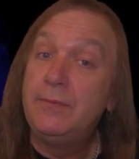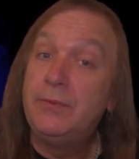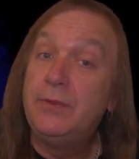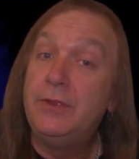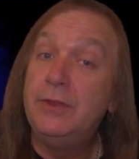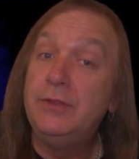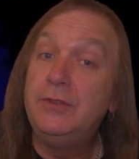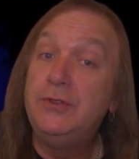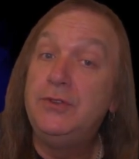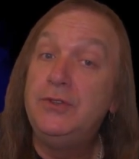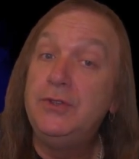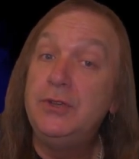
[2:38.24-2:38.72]

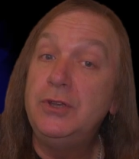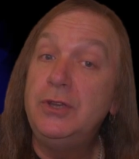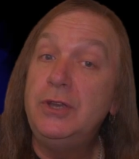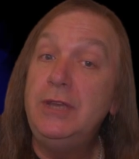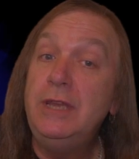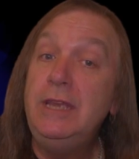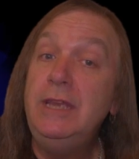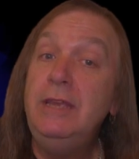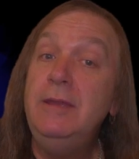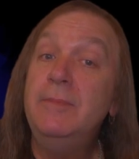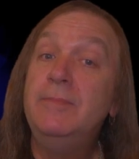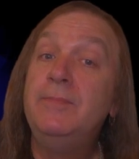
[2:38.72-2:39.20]
the G.
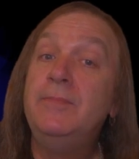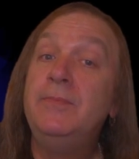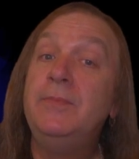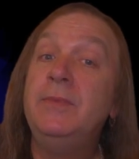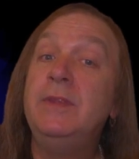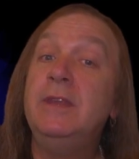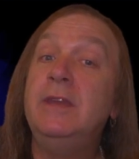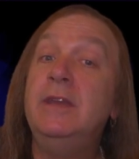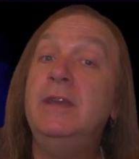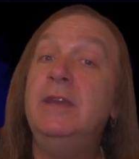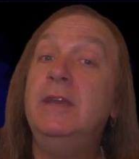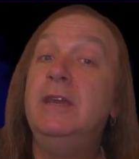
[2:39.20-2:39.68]

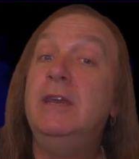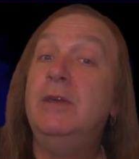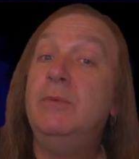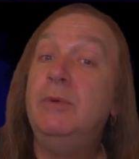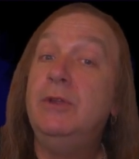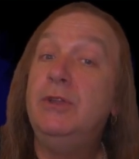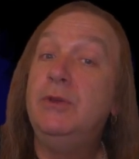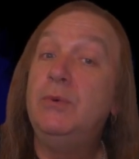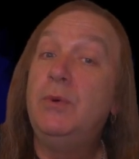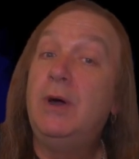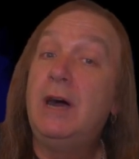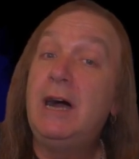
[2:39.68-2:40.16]

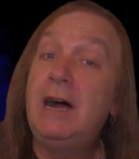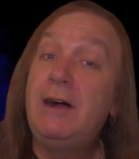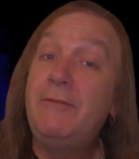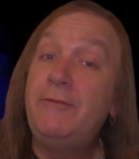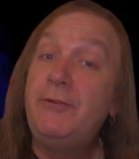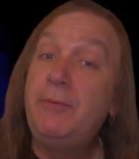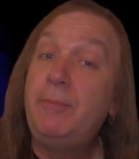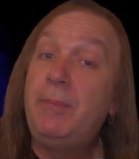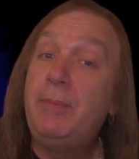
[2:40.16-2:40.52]
We do half a